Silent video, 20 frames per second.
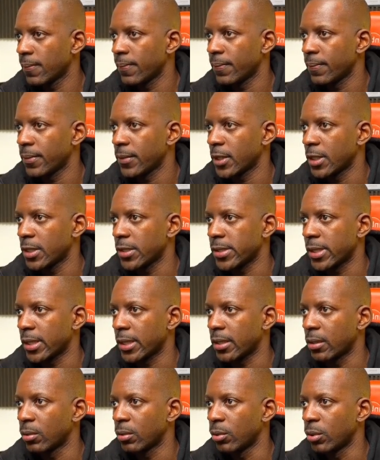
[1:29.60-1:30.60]
Let's take a
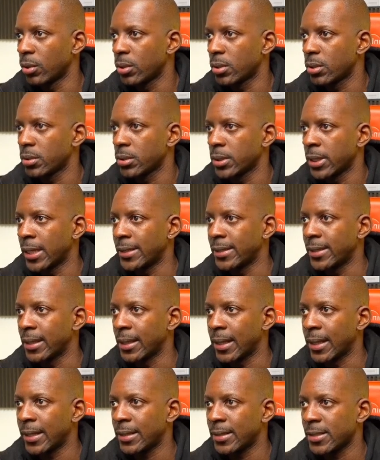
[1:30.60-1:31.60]
look, and the
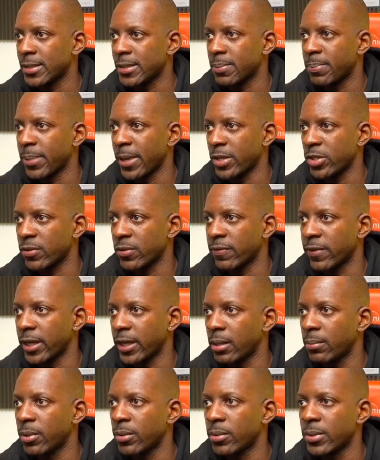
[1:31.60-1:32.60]
latest patch
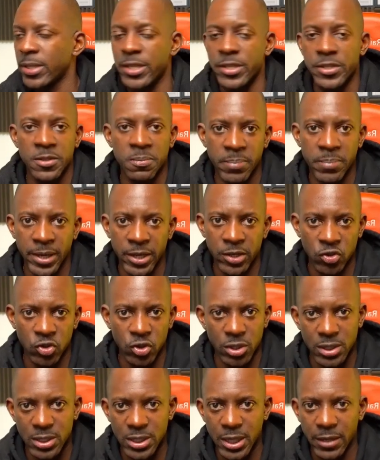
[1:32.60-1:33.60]
available is patch
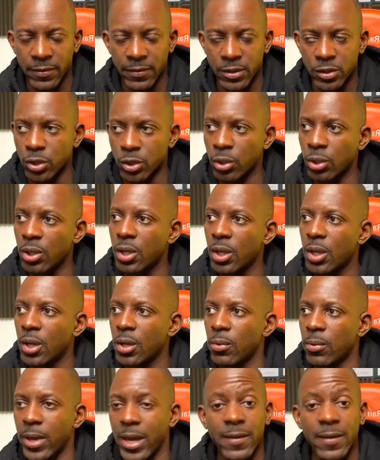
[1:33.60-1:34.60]
7, so
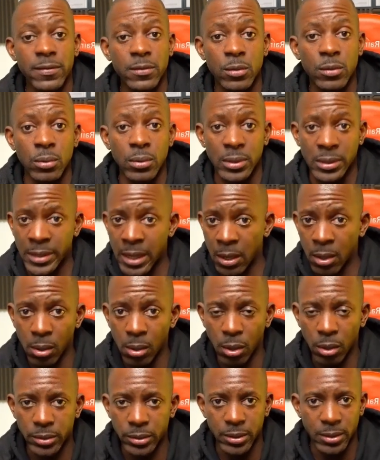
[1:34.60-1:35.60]
we have to
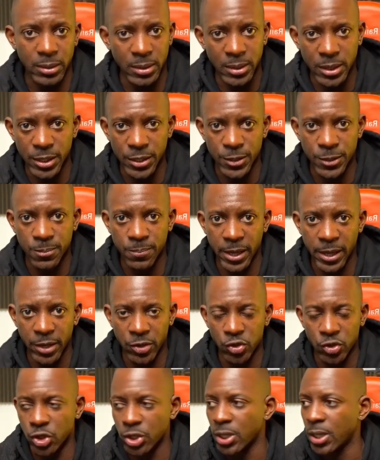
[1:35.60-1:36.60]
download this
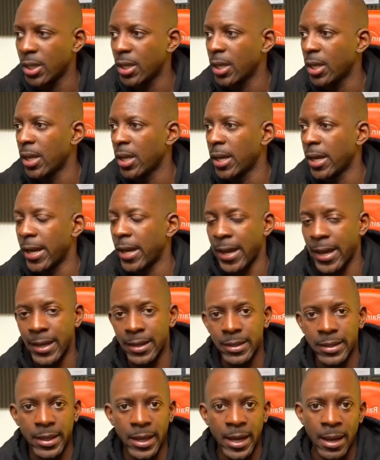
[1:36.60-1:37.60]
patch.
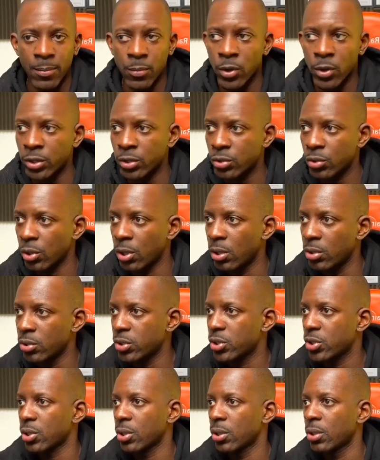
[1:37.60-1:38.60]
And I'm going to
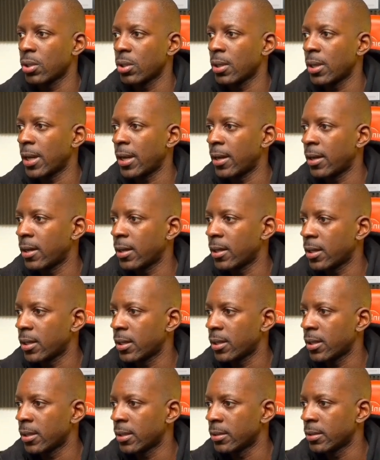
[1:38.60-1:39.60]
also
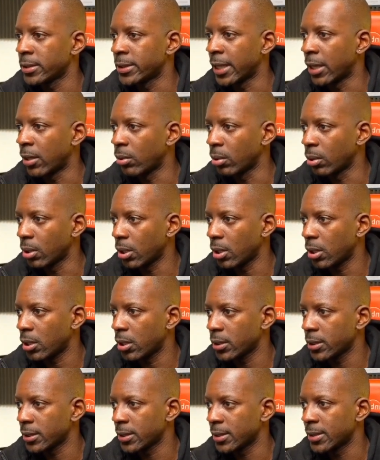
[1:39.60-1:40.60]

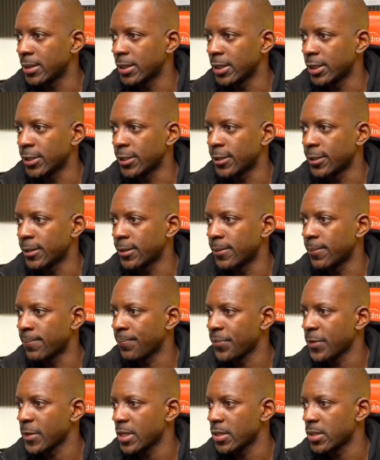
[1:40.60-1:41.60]
download the
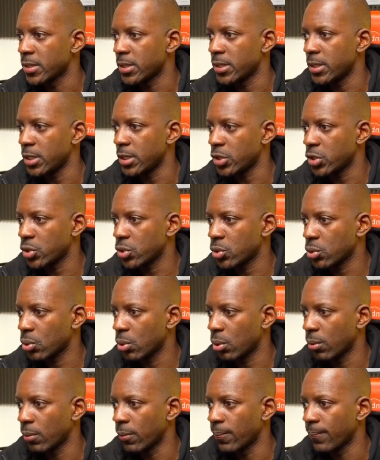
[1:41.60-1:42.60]

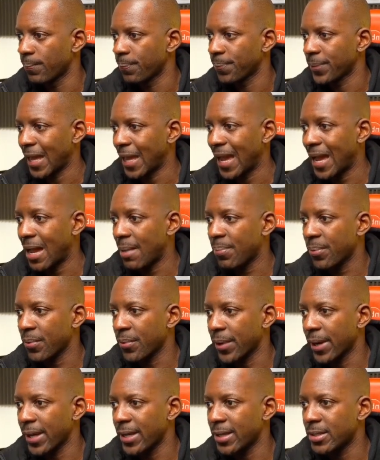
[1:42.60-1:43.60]
Cisco
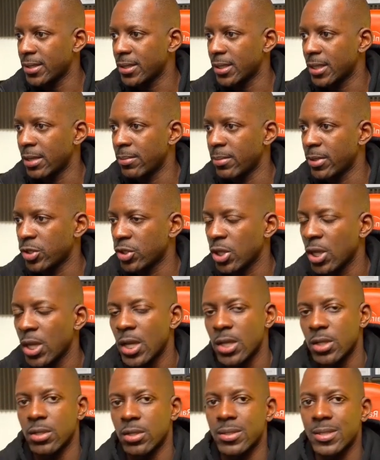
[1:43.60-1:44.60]
upgrade image.
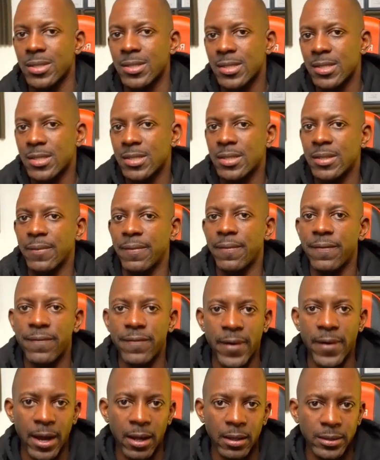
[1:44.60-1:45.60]
So this is the
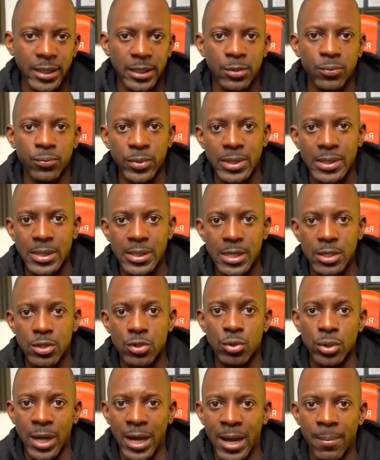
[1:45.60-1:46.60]
file that we need
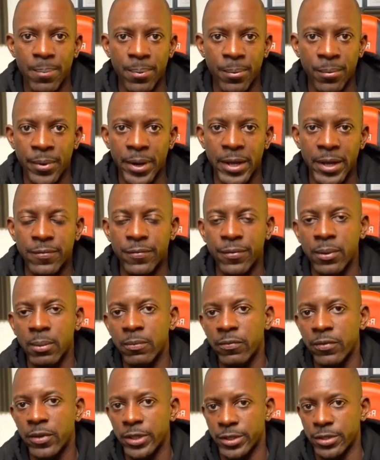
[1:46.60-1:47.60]
to upgrade from
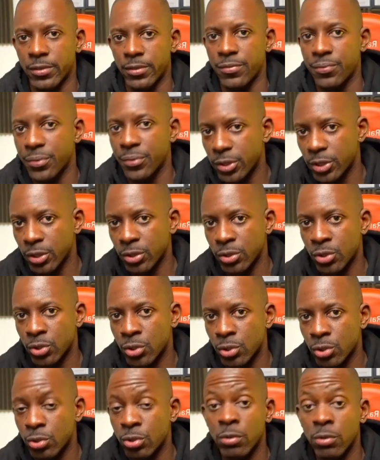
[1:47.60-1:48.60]
version
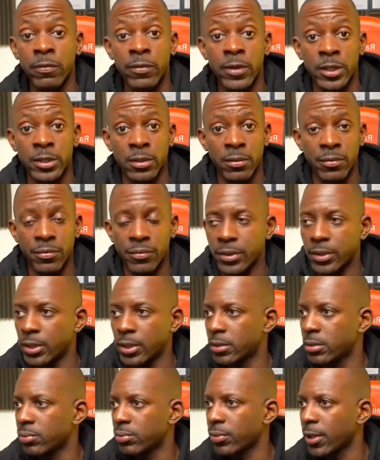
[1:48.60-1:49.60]
3.2 to version
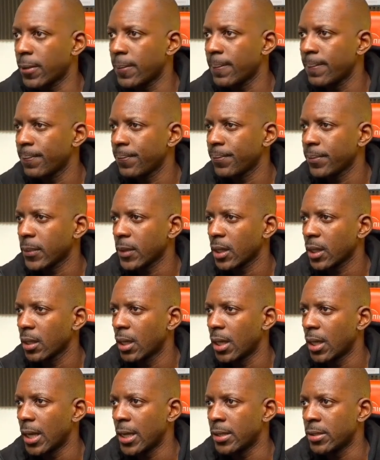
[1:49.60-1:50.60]
3.3,
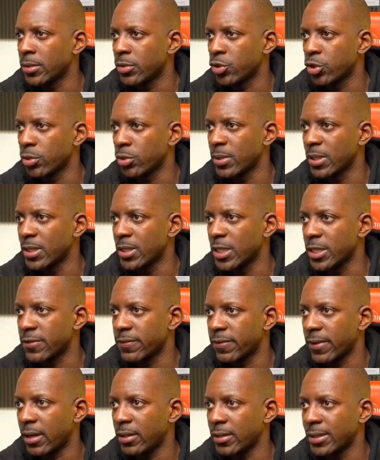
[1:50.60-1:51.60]
and should be this
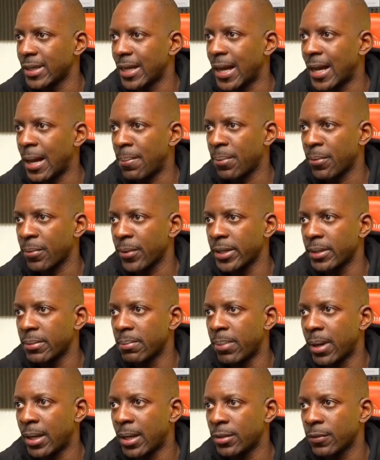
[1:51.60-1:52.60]
file, the upgrade
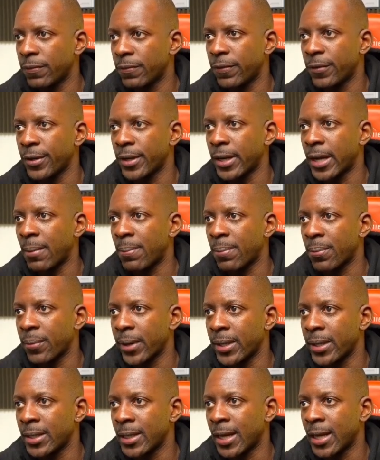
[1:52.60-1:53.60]
bundle for
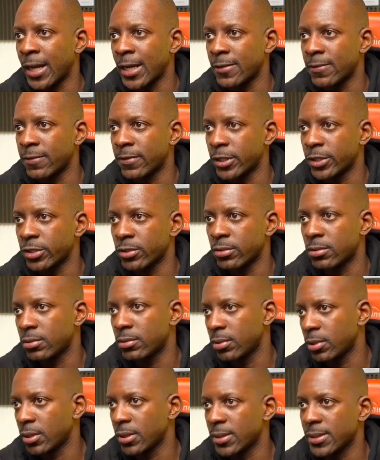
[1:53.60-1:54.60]
upgrading ISE version
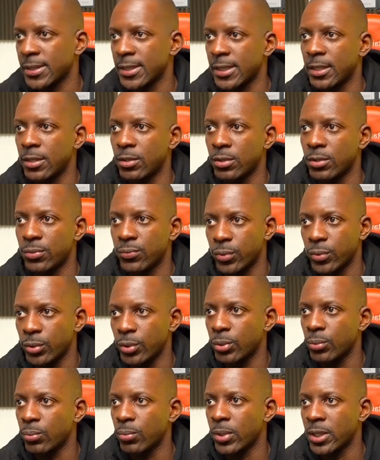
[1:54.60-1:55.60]
3.0,
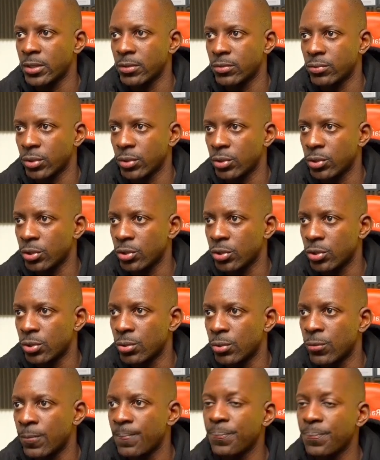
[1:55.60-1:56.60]
3.1, 3.2
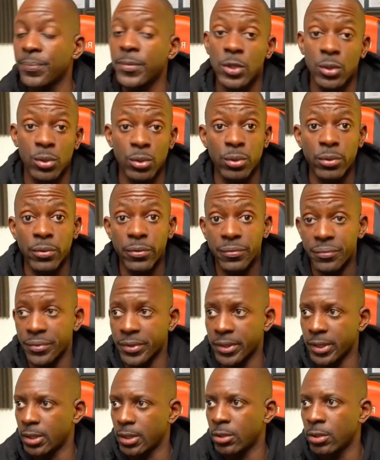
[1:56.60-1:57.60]
to
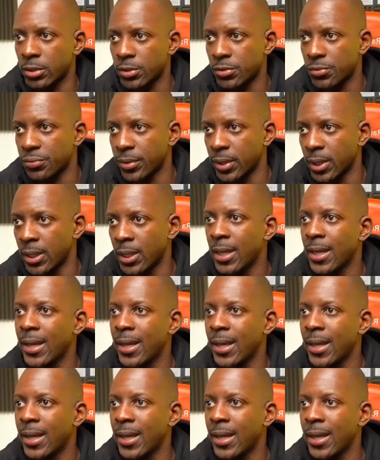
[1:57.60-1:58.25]
3.3.